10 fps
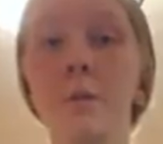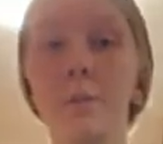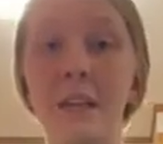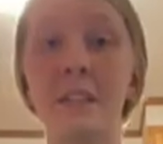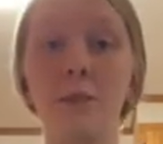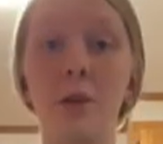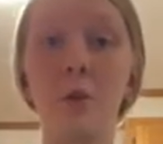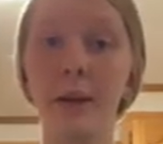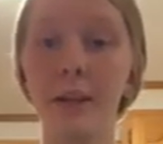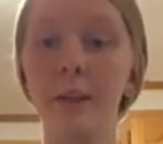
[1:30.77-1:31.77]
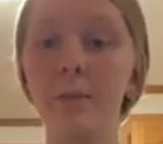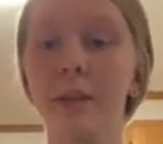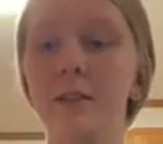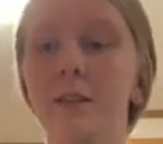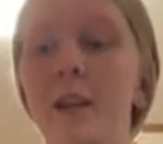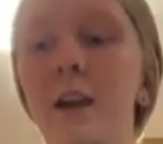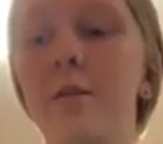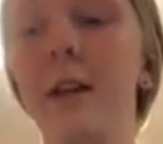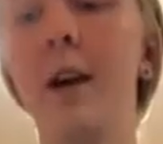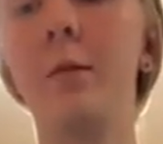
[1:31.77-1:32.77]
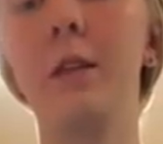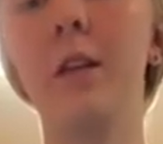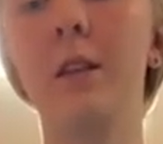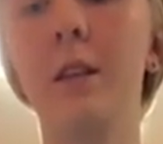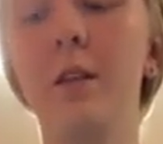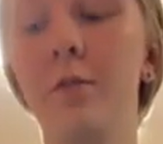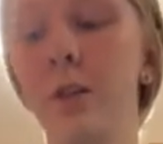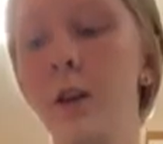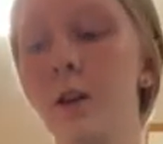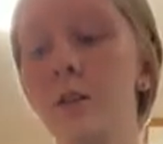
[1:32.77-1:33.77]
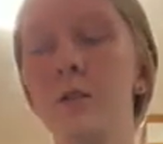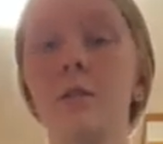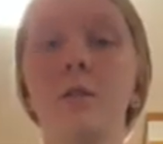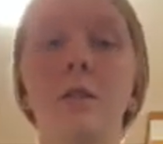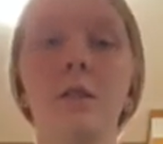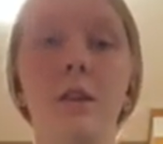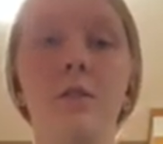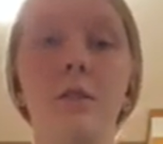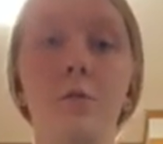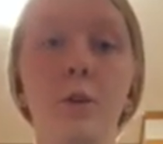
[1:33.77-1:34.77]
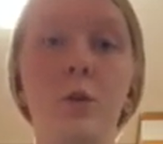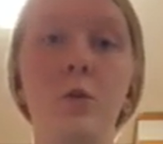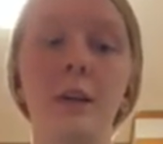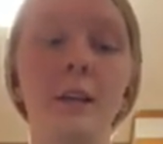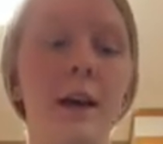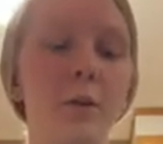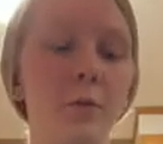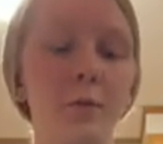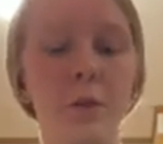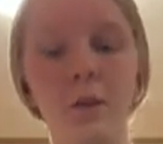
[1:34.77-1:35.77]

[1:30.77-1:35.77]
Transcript: mix them in quickly because it's kind of time sensitive since everything will be cooling down.